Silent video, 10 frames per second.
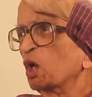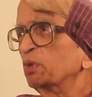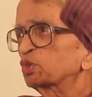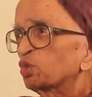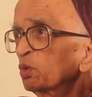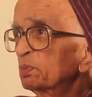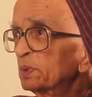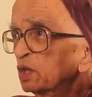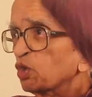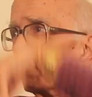be thrown on
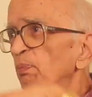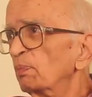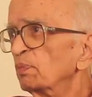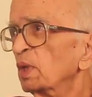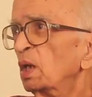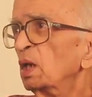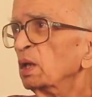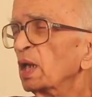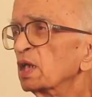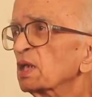the top.
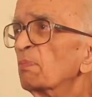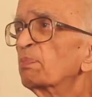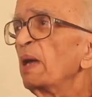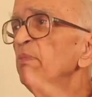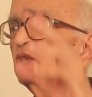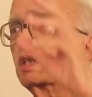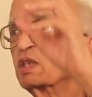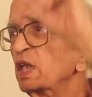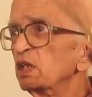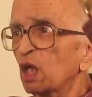That some prime minister
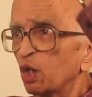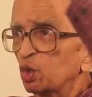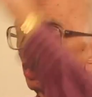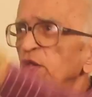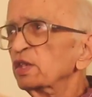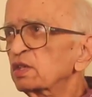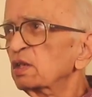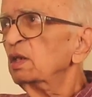says, "Do this,"